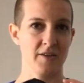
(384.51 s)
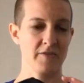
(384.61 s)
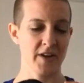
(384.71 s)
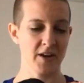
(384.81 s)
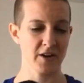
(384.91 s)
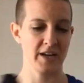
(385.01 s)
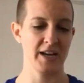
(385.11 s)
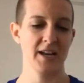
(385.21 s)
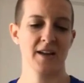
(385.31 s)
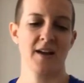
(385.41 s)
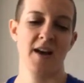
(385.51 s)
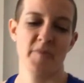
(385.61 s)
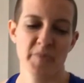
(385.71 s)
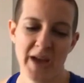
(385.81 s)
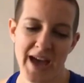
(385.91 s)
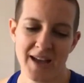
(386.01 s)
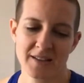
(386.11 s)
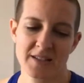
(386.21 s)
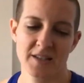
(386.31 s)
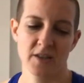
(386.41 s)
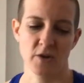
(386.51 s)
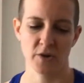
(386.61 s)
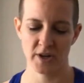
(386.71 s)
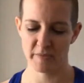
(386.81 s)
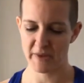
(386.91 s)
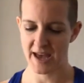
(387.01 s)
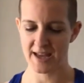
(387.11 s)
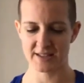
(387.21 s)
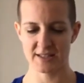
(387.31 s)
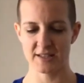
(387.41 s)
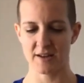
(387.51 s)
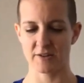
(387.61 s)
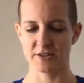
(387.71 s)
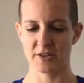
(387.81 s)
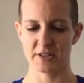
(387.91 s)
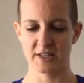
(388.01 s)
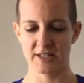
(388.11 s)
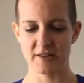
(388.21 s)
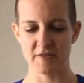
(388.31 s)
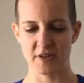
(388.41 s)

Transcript: very compact yoga mat alternative,